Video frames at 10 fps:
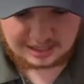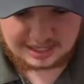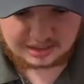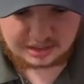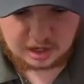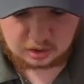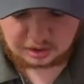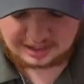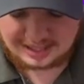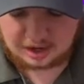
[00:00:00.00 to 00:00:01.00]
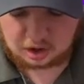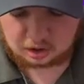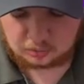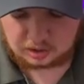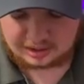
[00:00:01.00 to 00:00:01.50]
let's go. Look at that
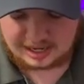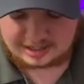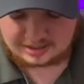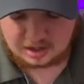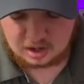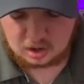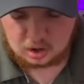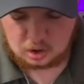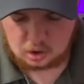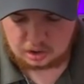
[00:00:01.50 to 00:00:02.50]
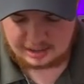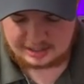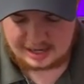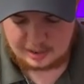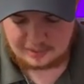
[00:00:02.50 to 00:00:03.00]
artwork, guys. Holy
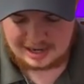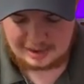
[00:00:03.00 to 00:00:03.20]
cow, we